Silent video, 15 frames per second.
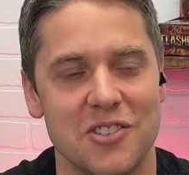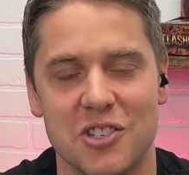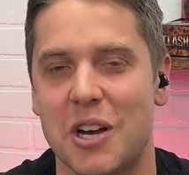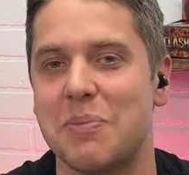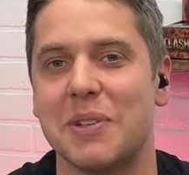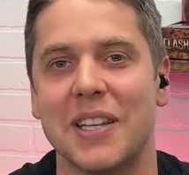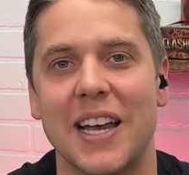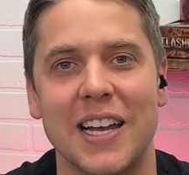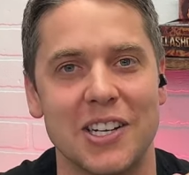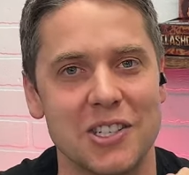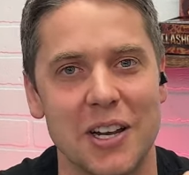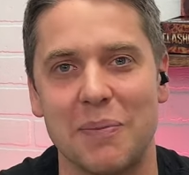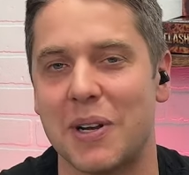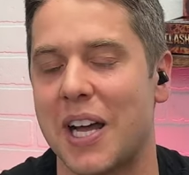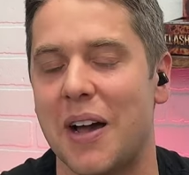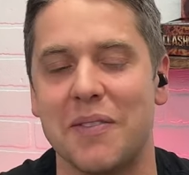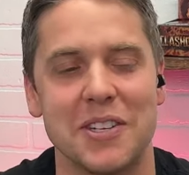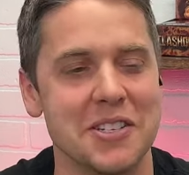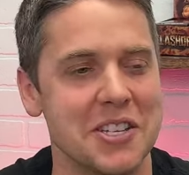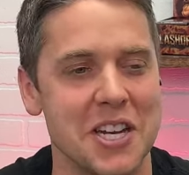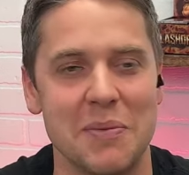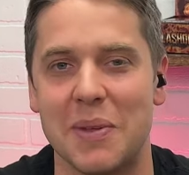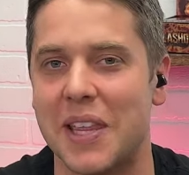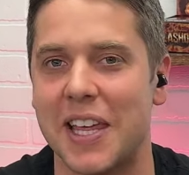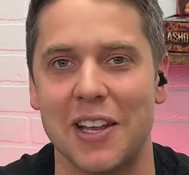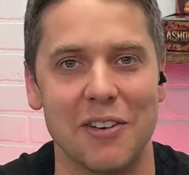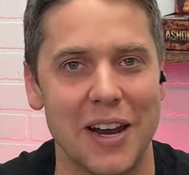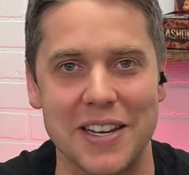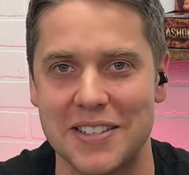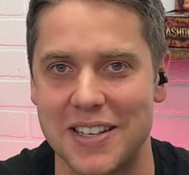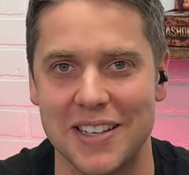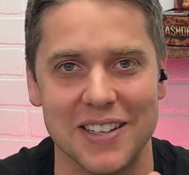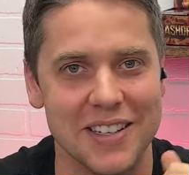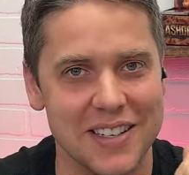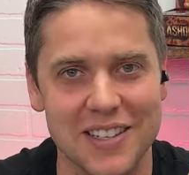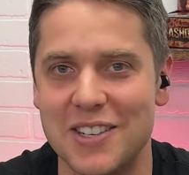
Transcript: Drop a like, drop a comment. Doesn't need anything crazy.